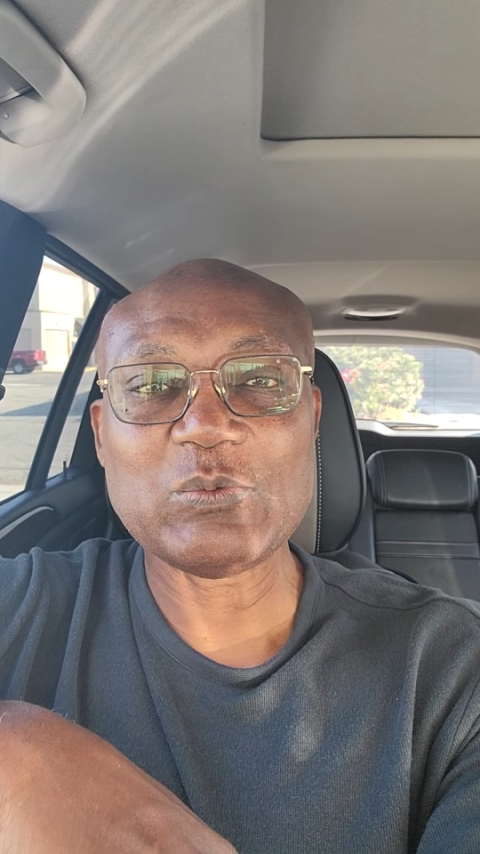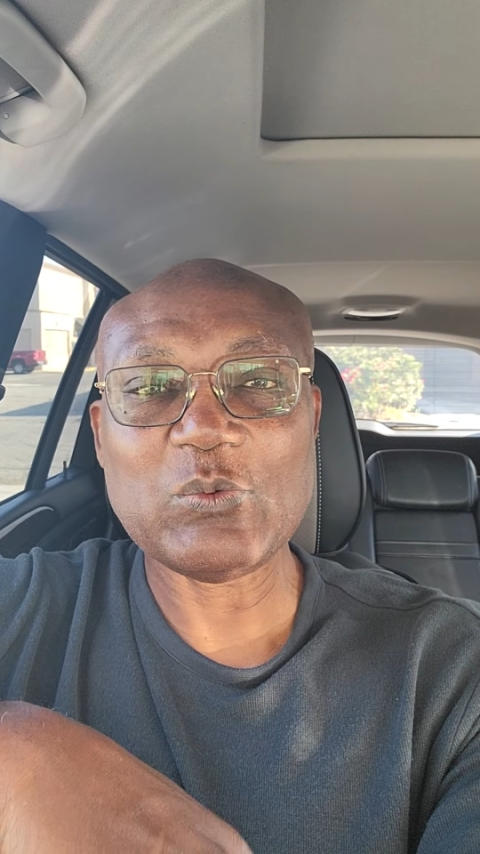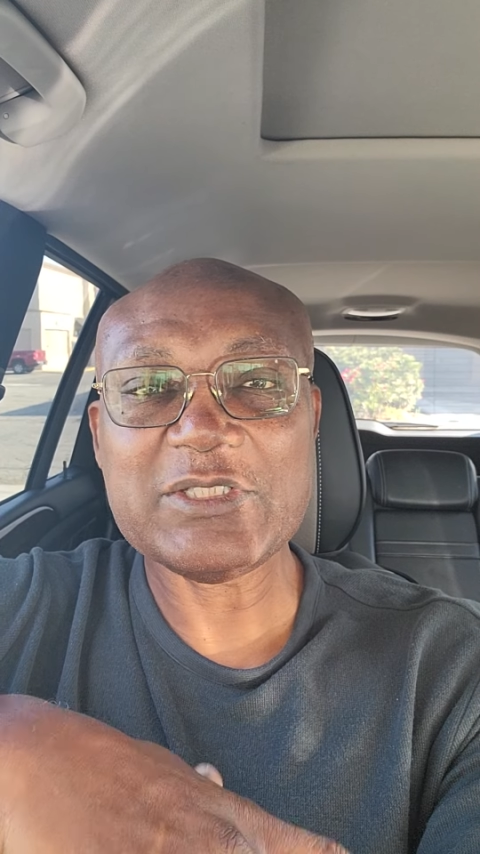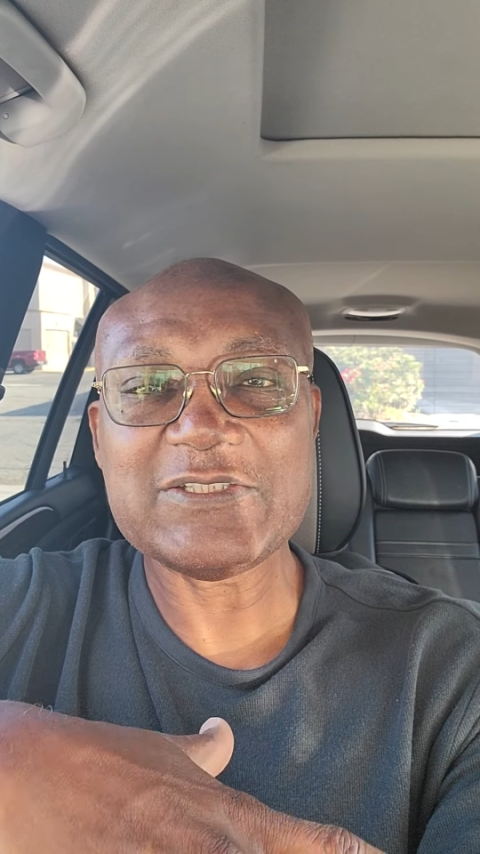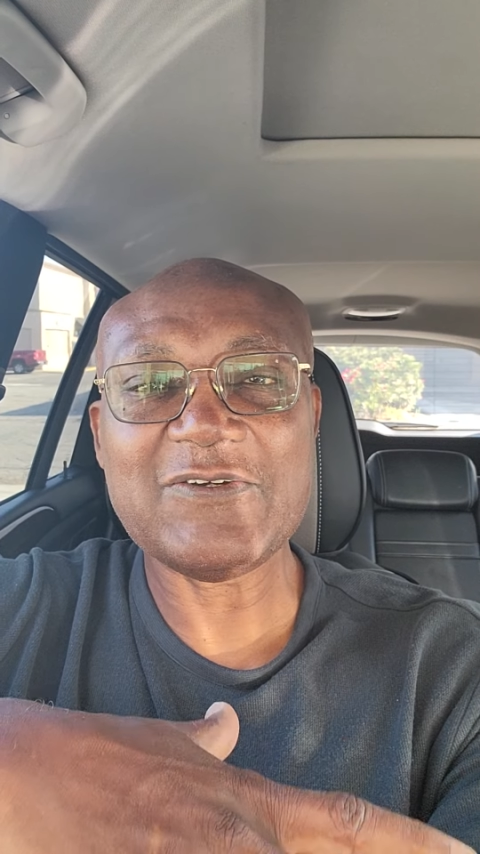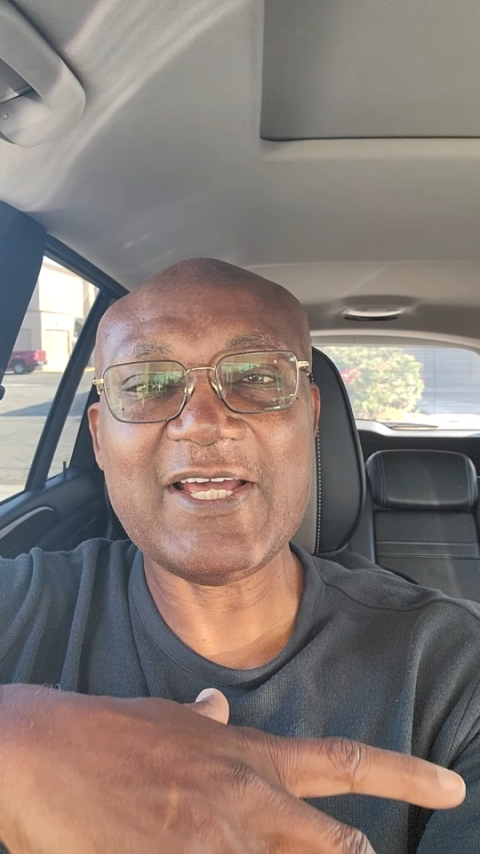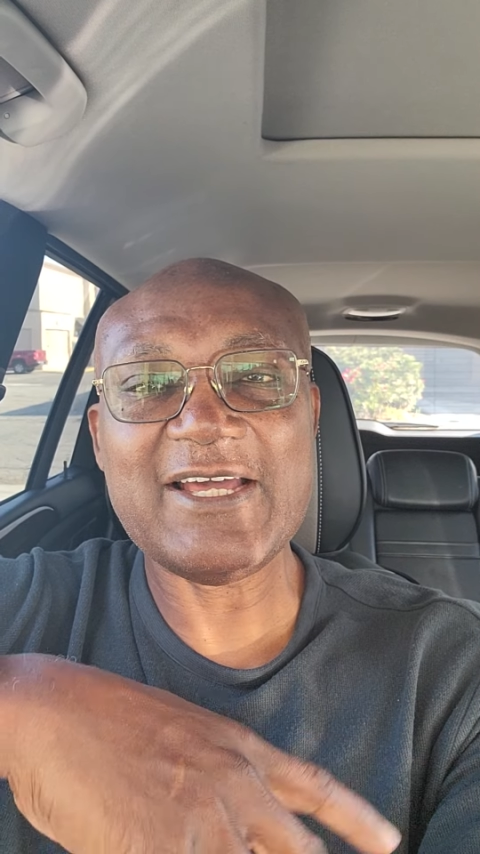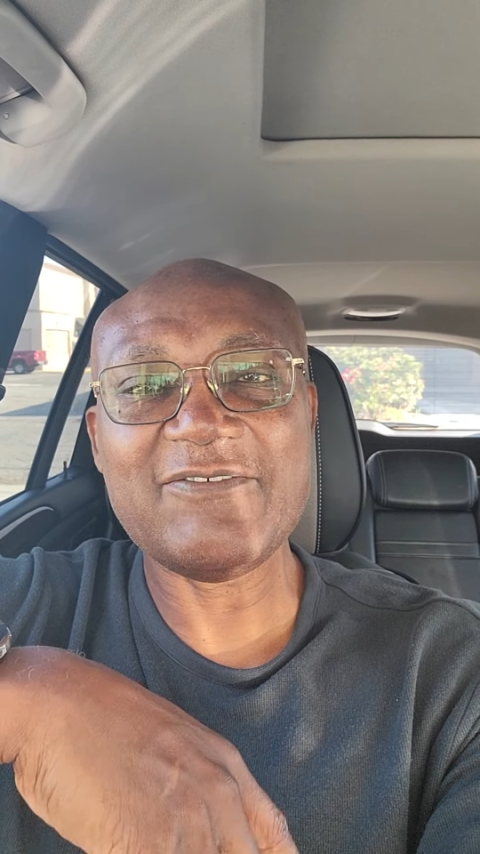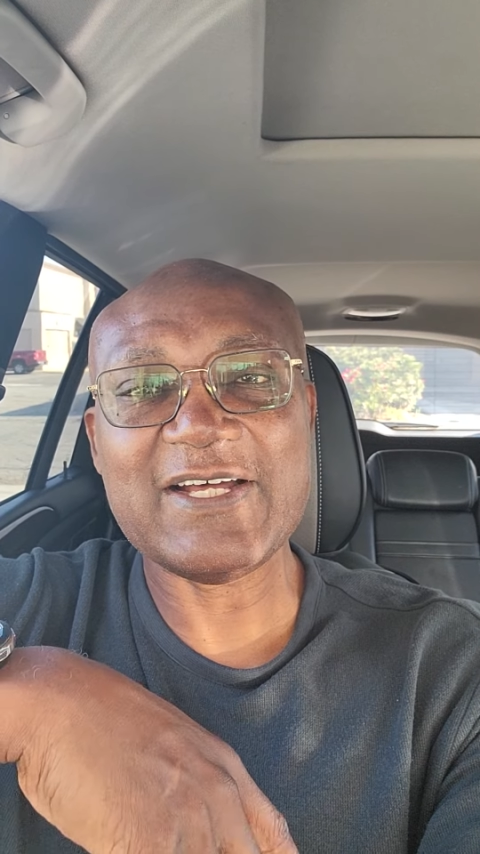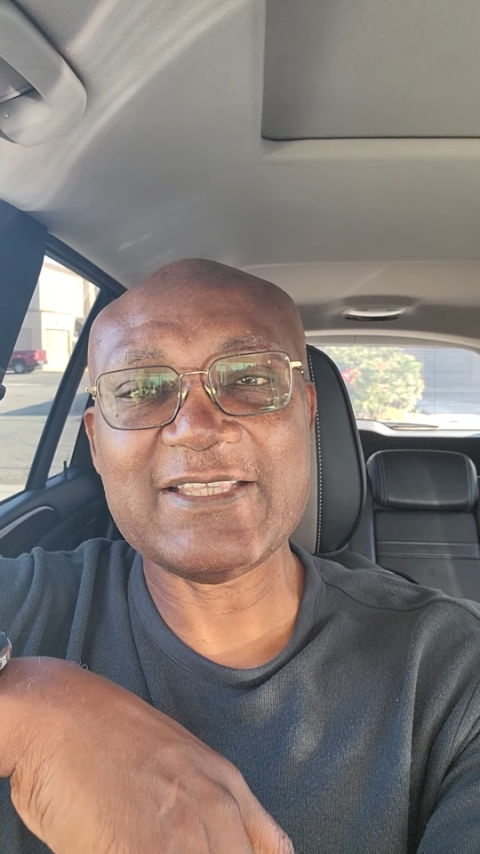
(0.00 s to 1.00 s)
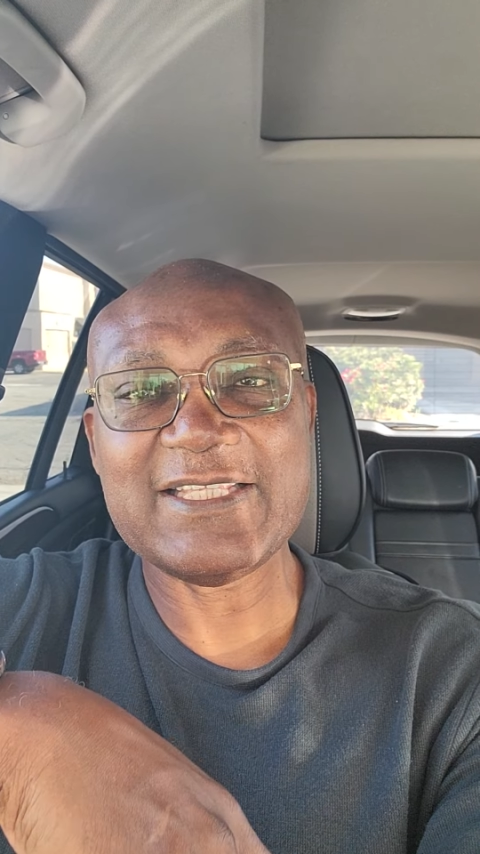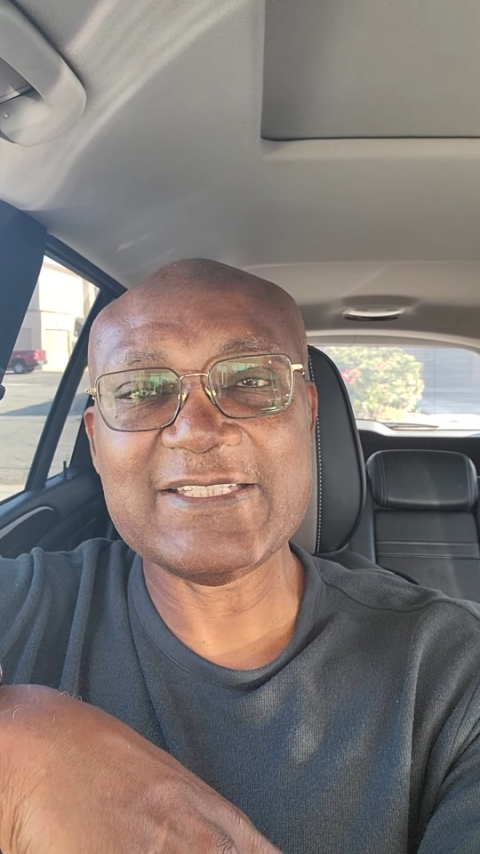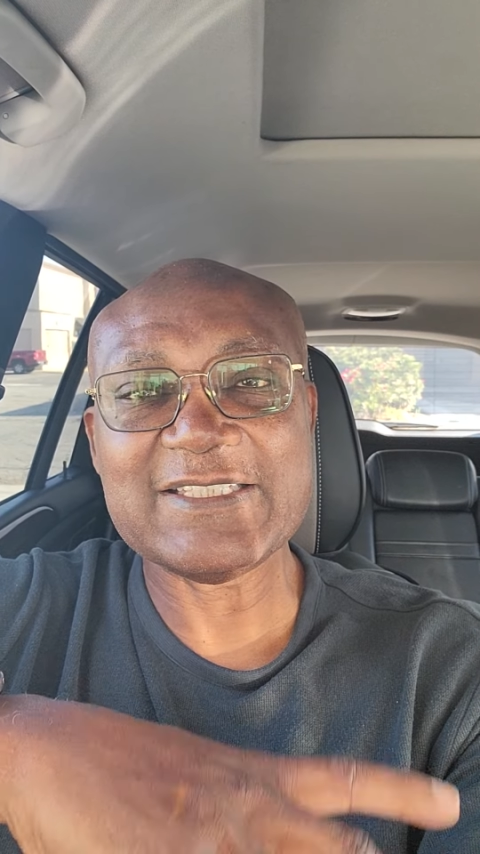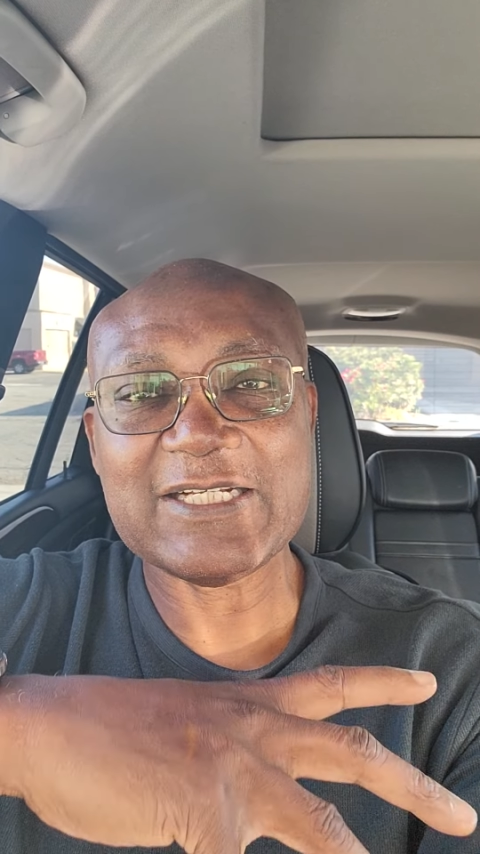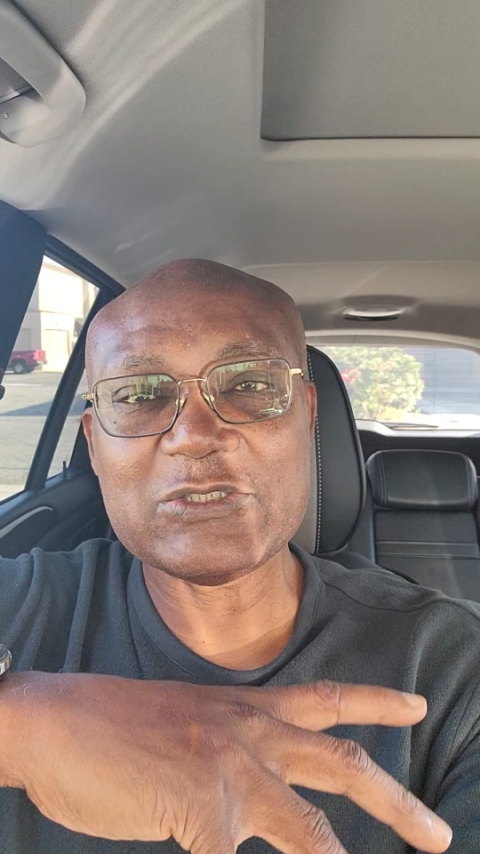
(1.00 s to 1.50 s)
Whatsoever
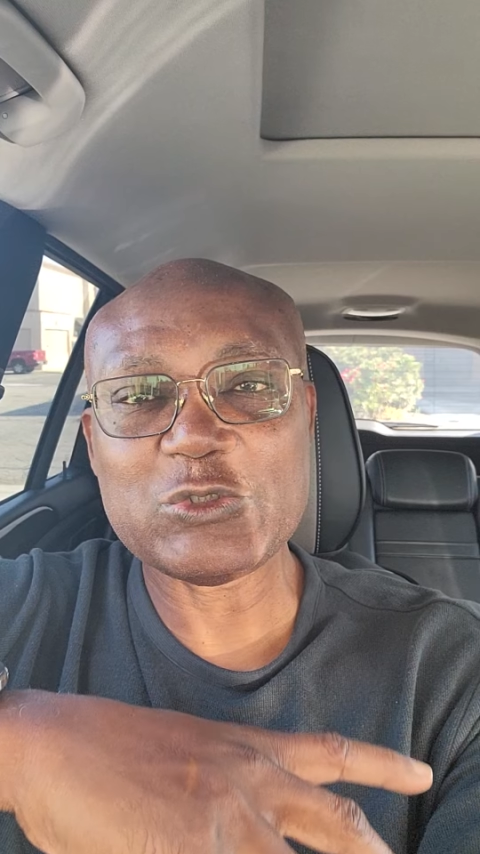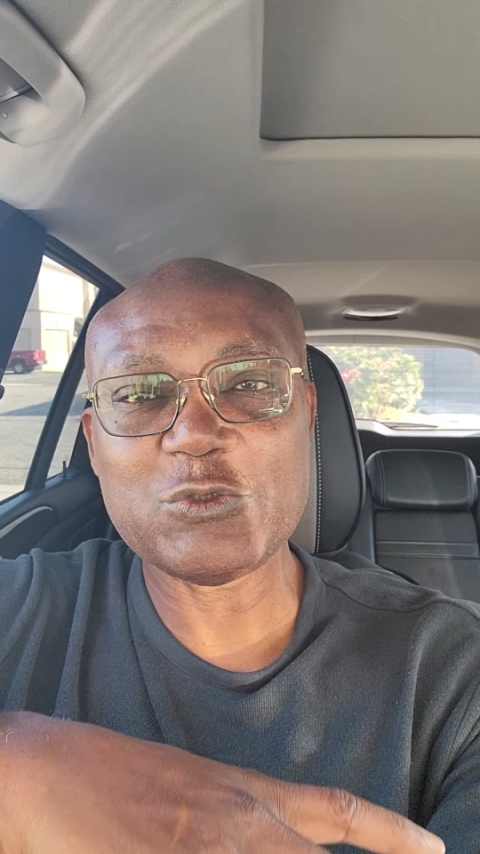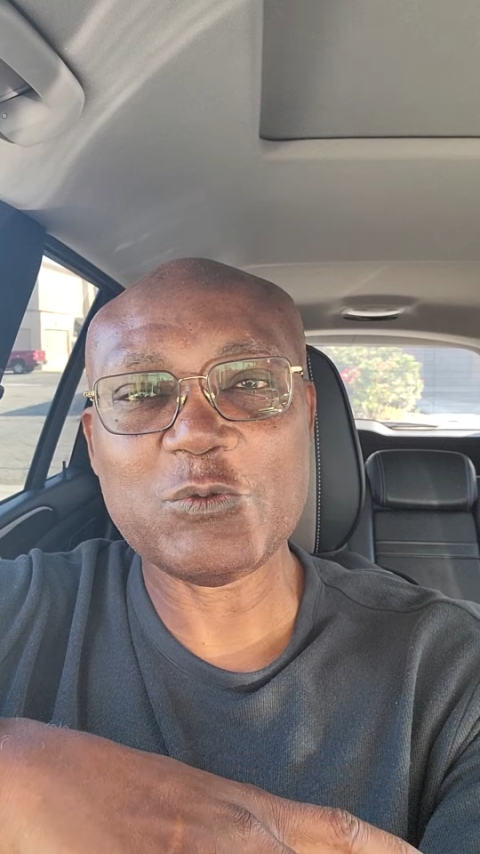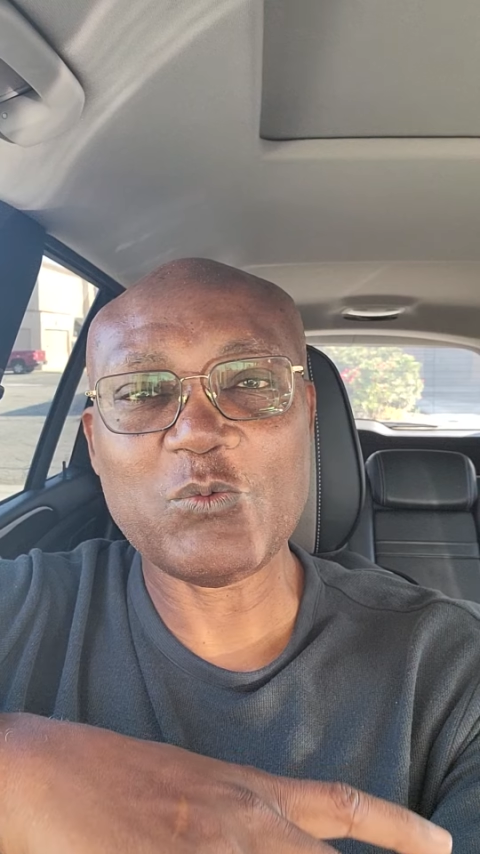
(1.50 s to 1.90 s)
things are true,